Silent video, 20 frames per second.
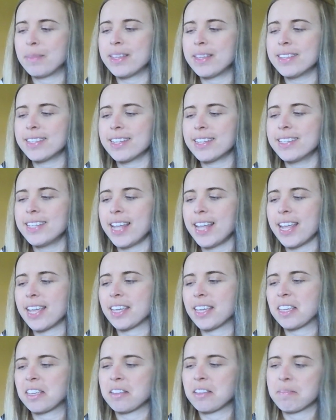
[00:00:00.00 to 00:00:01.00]
This can
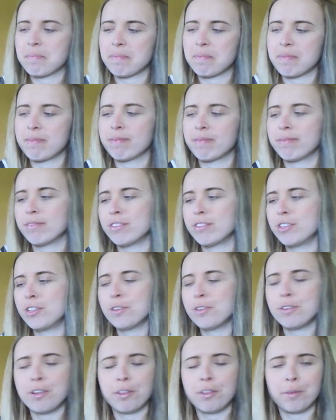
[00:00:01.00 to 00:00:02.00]
take
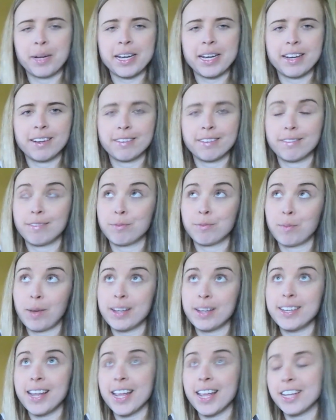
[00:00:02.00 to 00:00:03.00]
2 to 3,
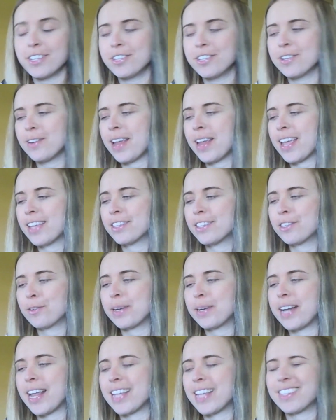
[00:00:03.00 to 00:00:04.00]
1 day, 2 days,
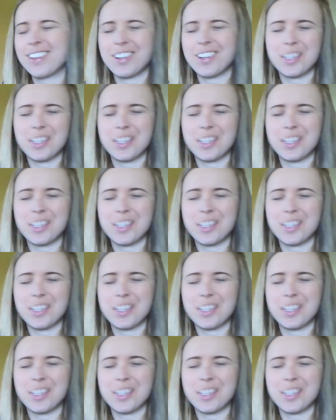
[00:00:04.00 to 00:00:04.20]
3 days.